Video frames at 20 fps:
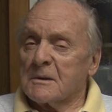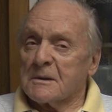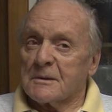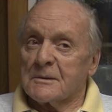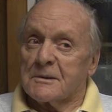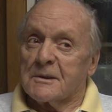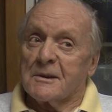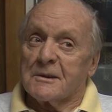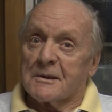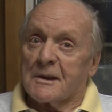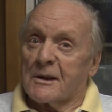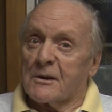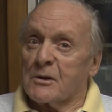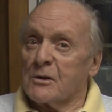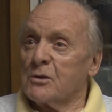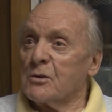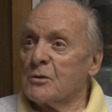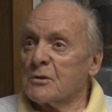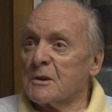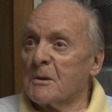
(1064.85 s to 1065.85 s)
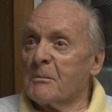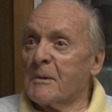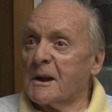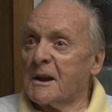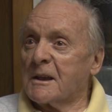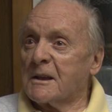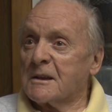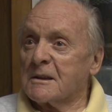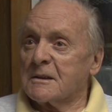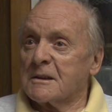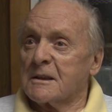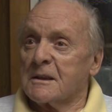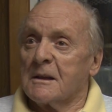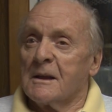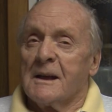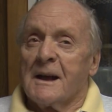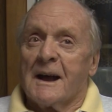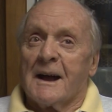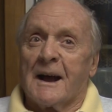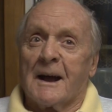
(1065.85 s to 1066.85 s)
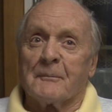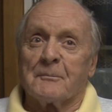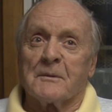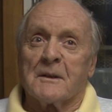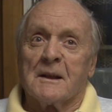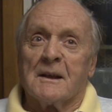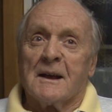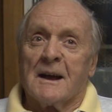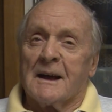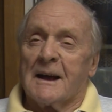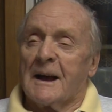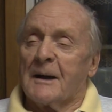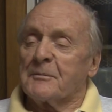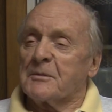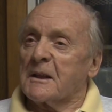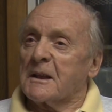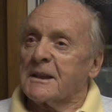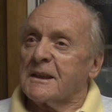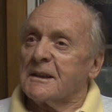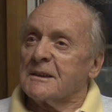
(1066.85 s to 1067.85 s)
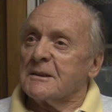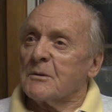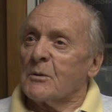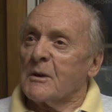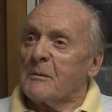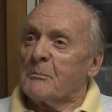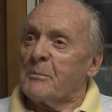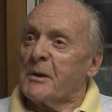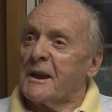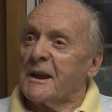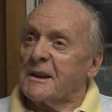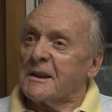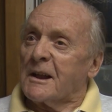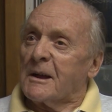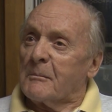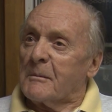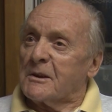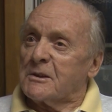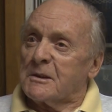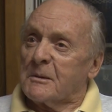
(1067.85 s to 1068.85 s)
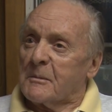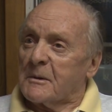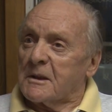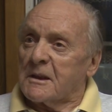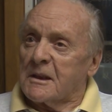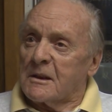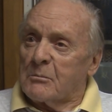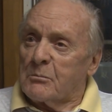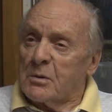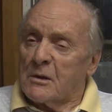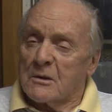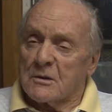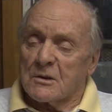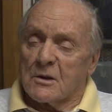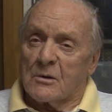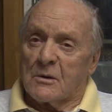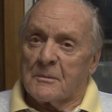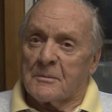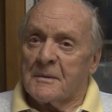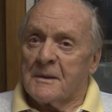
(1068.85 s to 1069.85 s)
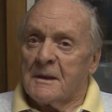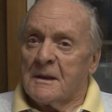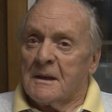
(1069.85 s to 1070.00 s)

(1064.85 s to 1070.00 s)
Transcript: I said, geez, I could use the money because half the kids that went paying down my gym to keep the bills going.